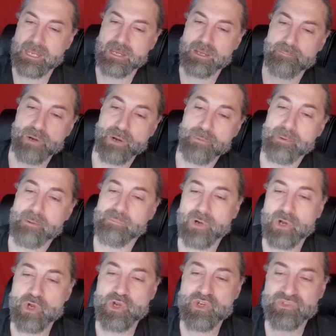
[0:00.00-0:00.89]
Purple
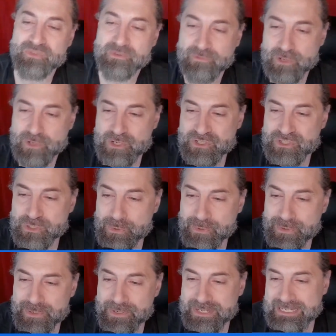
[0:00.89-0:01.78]
prose refers
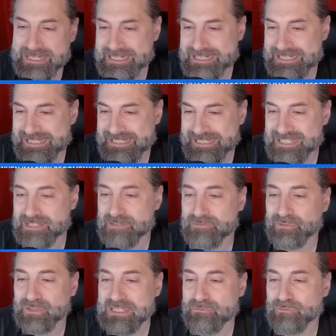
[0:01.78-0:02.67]
to
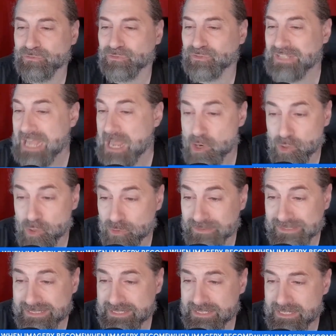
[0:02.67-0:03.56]
excessively
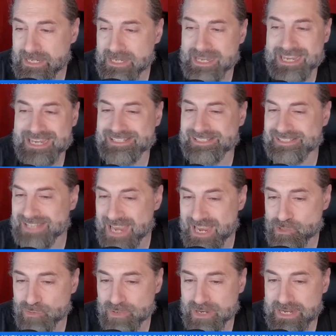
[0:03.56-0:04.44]
flowery,
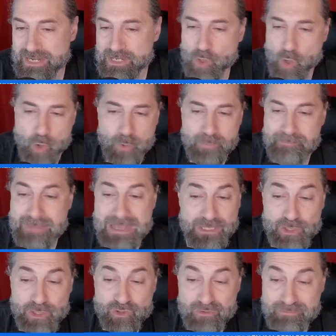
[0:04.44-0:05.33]
exaggerated, or
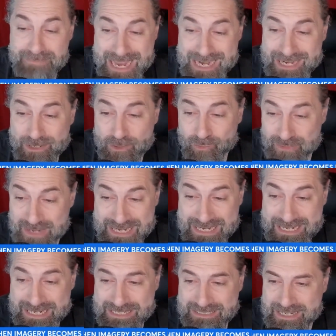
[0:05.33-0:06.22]
melodramatic
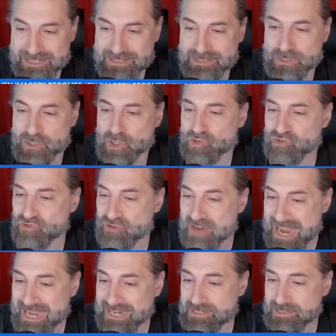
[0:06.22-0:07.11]
writing that
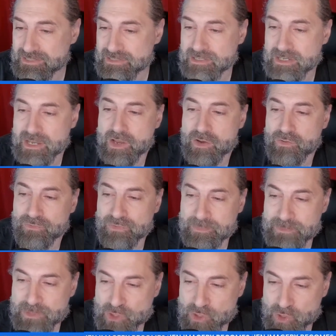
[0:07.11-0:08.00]
distracts
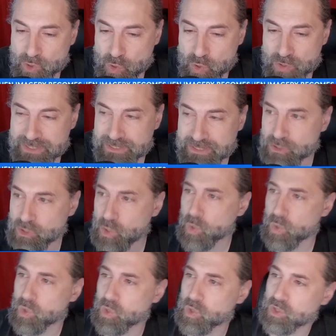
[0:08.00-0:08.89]
from the story's
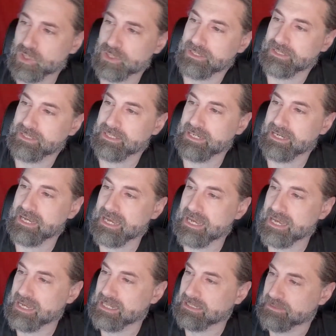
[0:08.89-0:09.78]
core
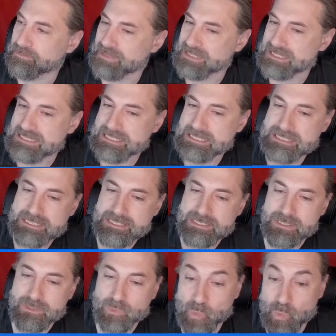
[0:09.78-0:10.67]

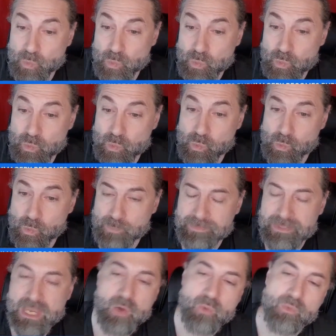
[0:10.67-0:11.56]
elements. Ooh.
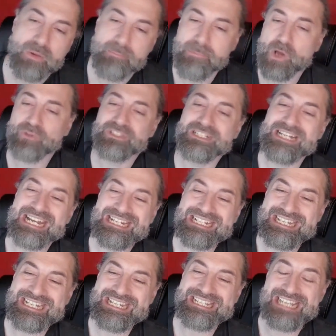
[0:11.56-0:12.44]
While both
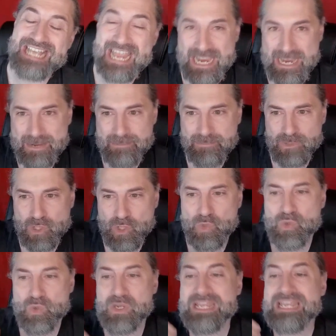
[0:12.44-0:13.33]
techniques aim
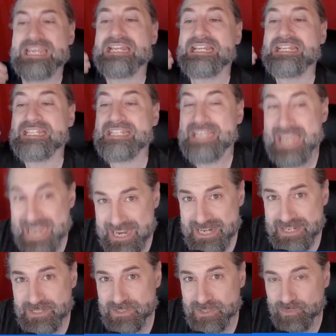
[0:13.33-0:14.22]
to
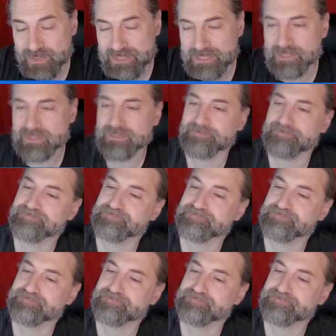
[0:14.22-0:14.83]
engage the reader,